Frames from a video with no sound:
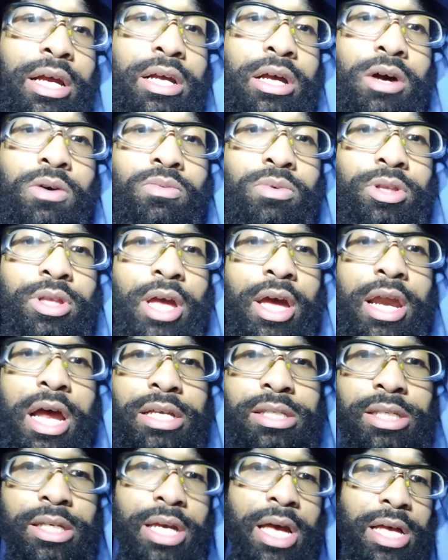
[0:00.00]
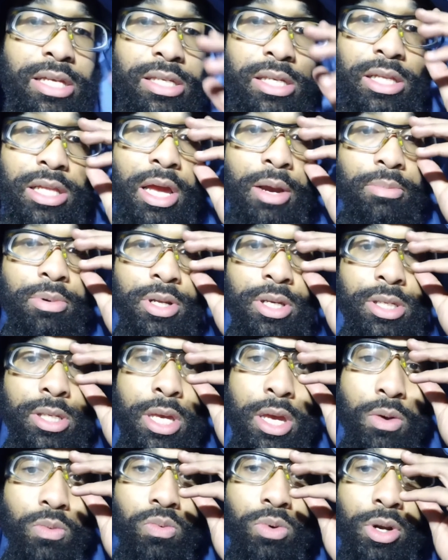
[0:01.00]
come with that. I see how celebrities
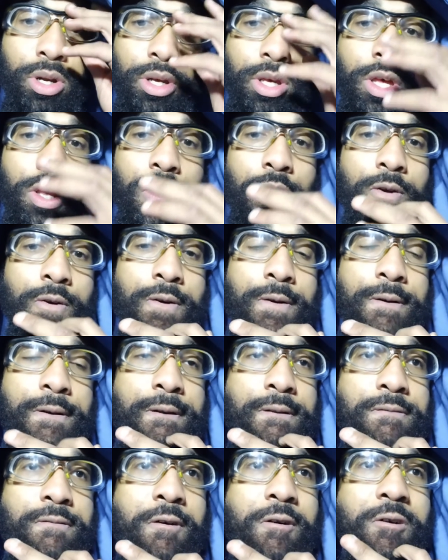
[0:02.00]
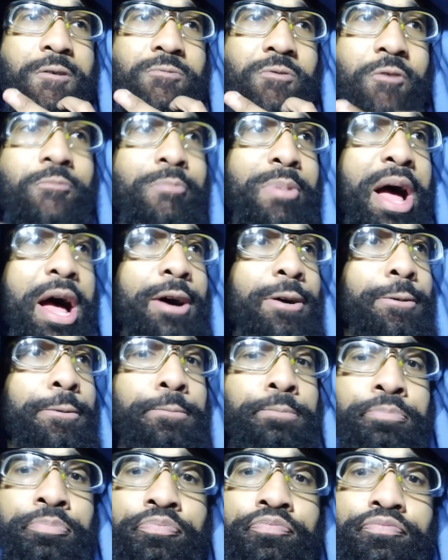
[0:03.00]
get ridiculed and talked about
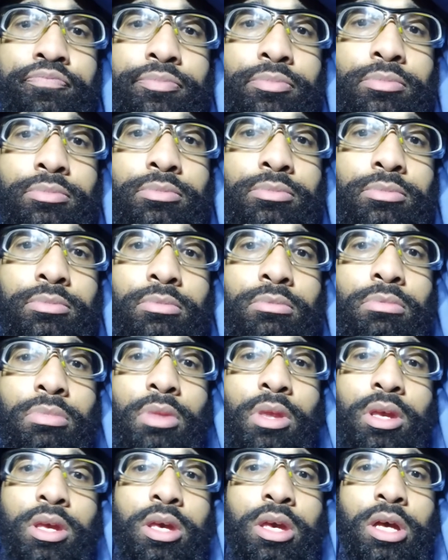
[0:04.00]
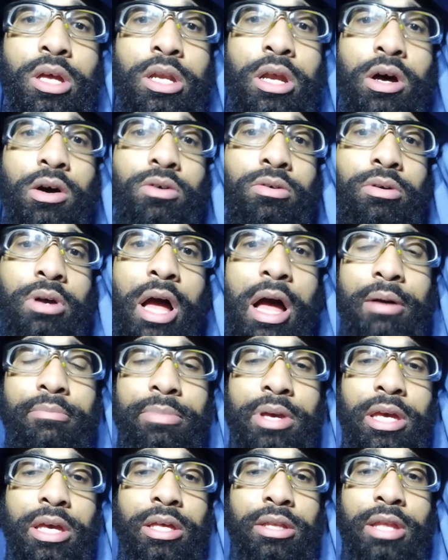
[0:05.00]
you know, I
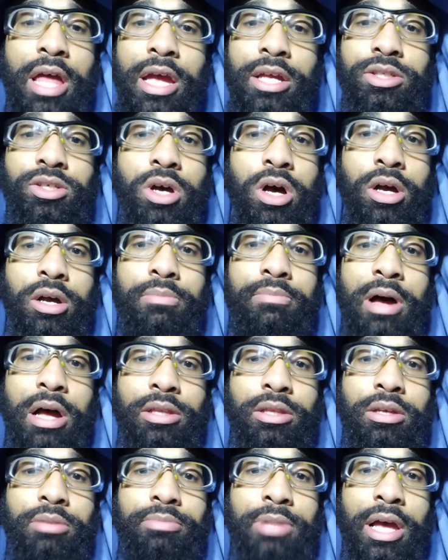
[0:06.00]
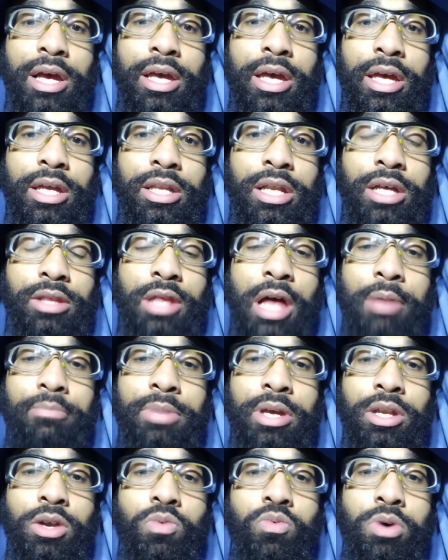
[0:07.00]
mean, they talk about them like ain't nothing. I
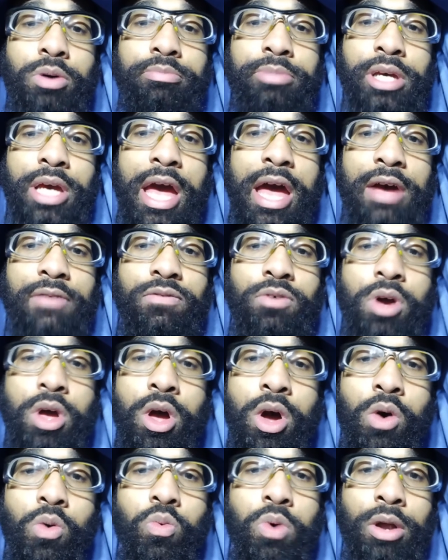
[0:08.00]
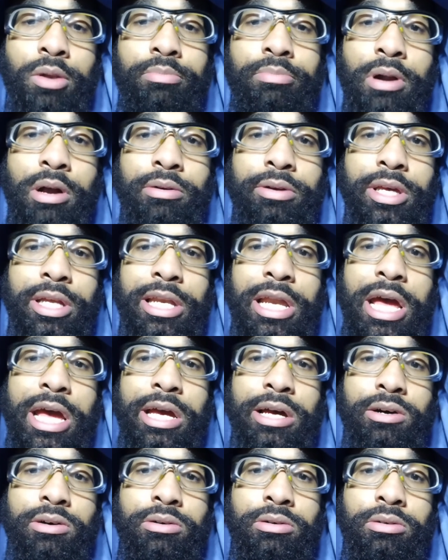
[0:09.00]
mean, a woman have one broken
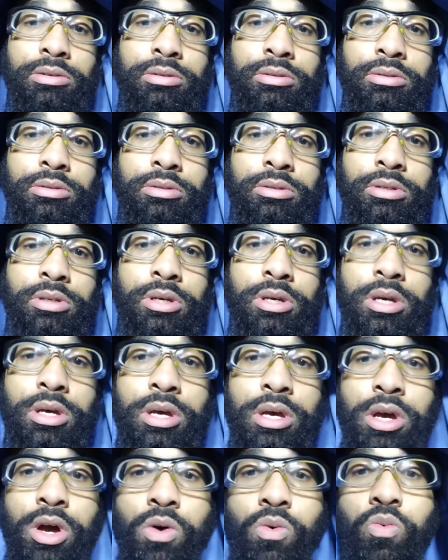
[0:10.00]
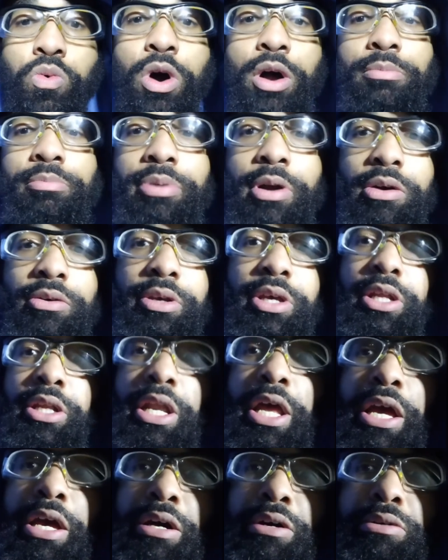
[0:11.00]
nail, one broken
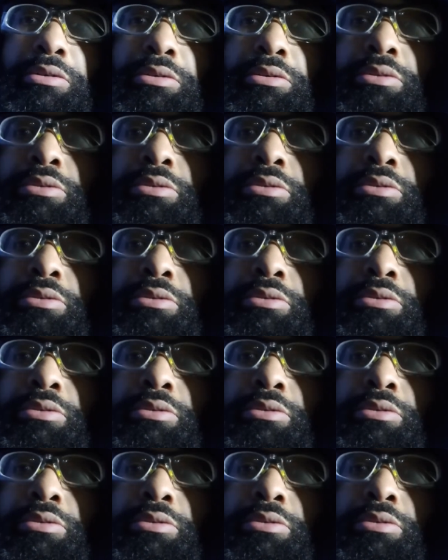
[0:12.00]
nail